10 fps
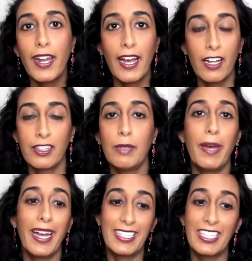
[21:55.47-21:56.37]
healthy
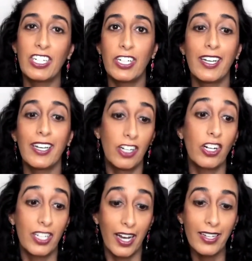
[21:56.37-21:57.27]
bacteria in
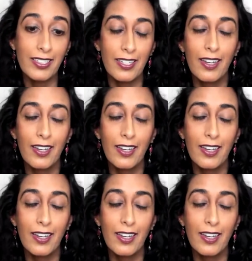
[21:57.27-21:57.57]
our gut.